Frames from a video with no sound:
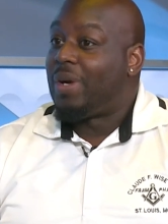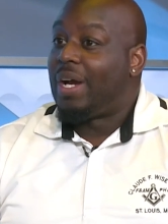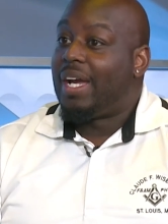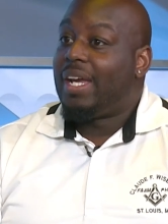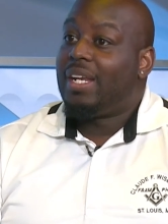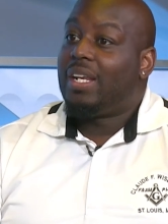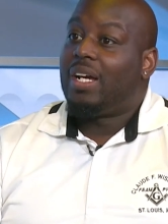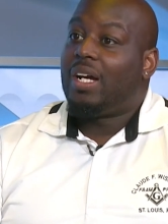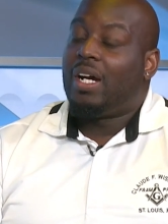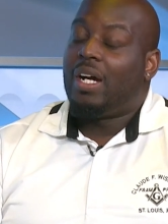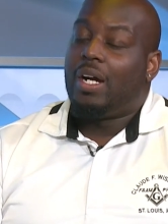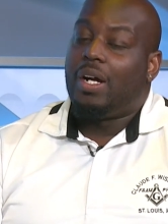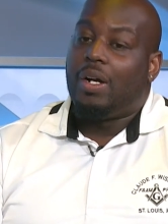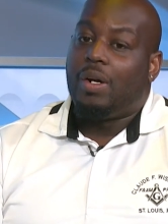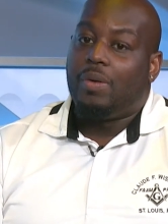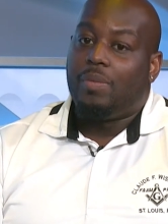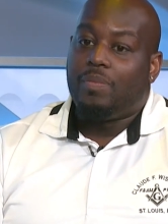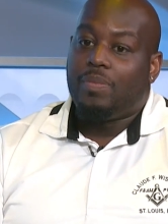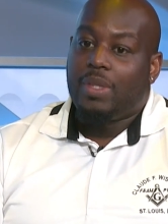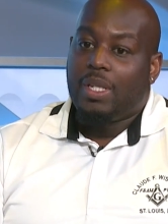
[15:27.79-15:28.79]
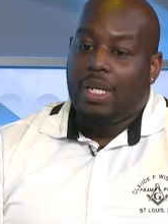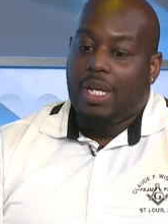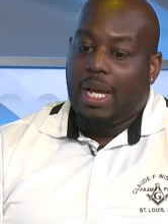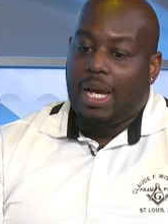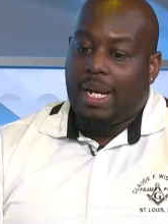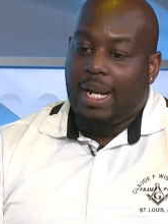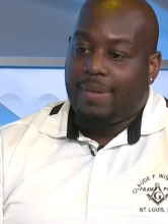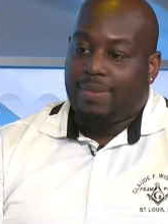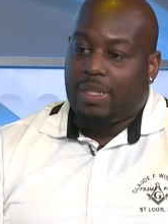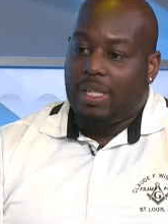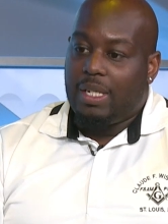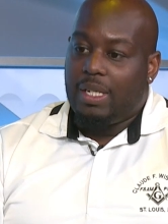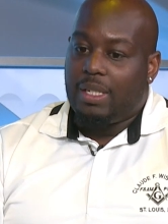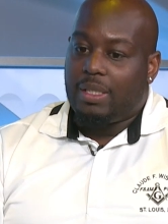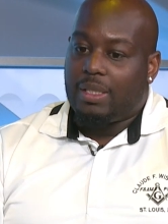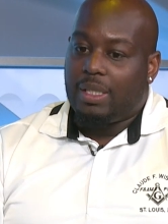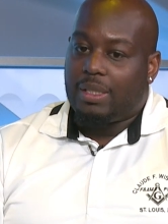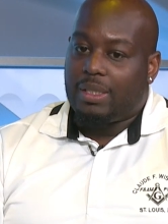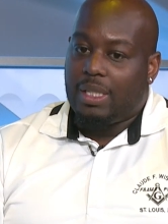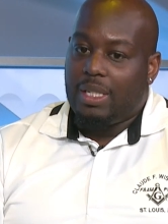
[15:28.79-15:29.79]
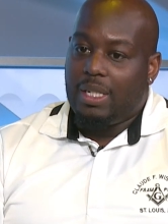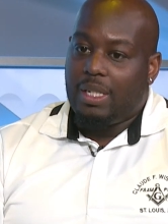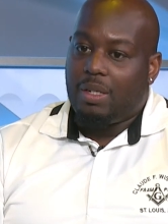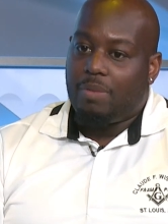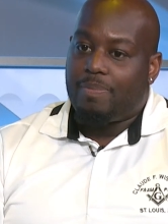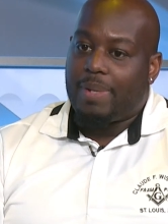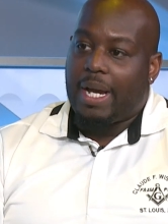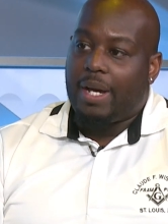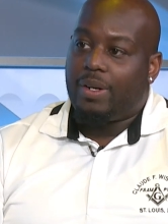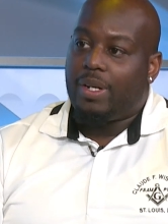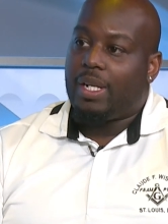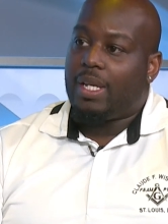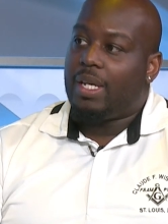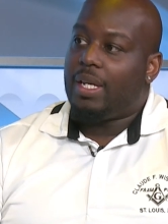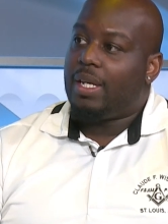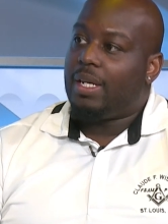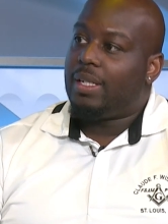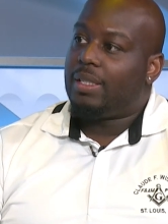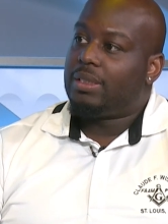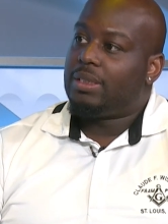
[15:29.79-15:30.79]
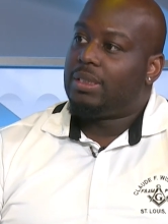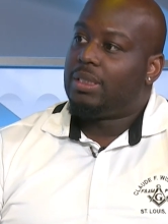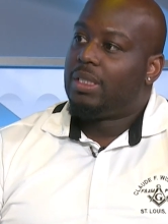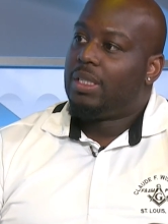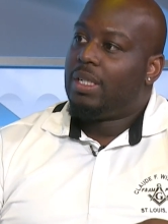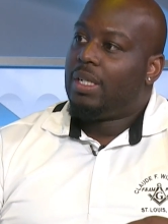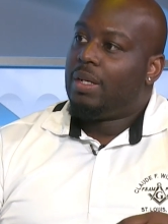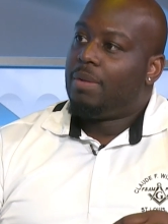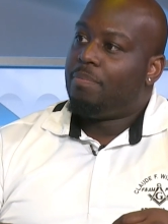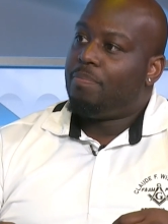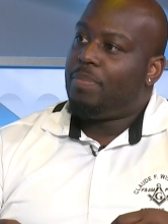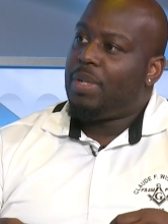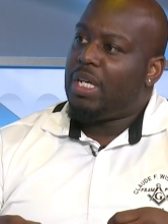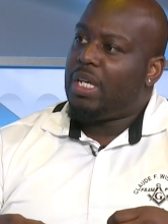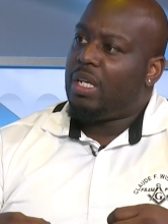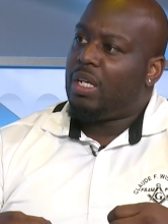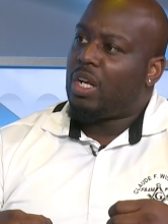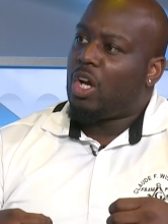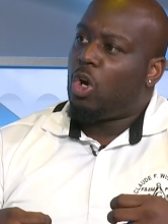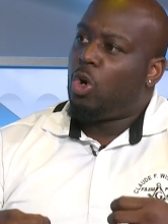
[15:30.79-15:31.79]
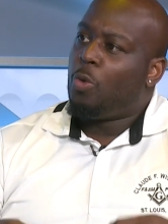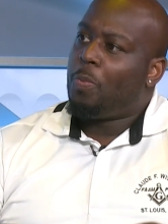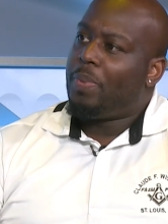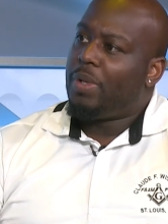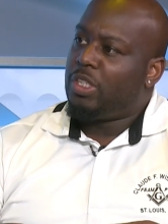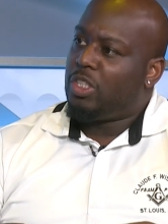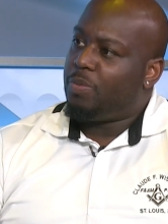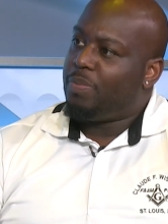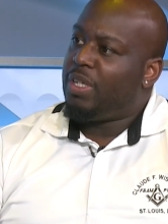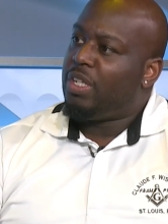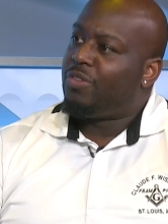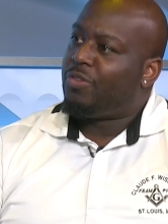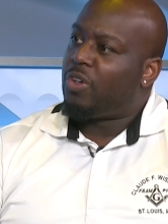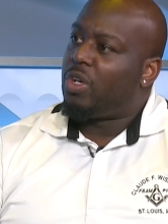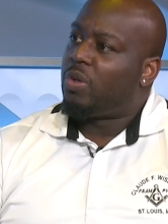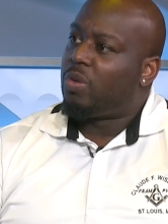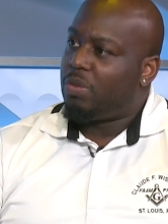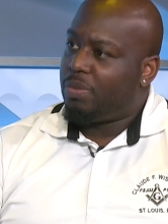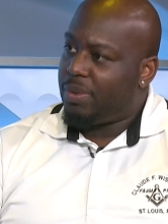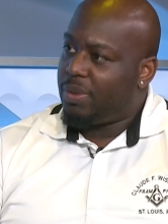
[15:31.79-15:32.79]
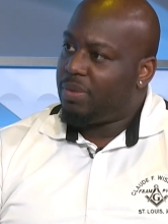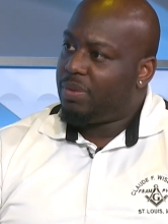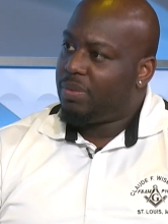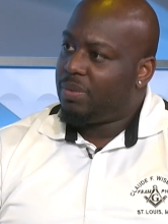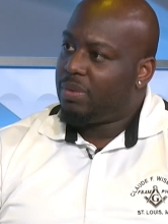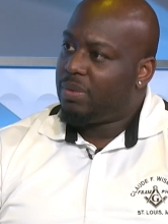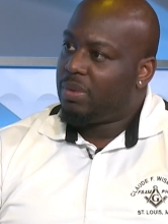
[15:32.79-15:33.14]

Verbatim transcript: right? yeah. Um, and I think the thing about it is being open to being vulnerable.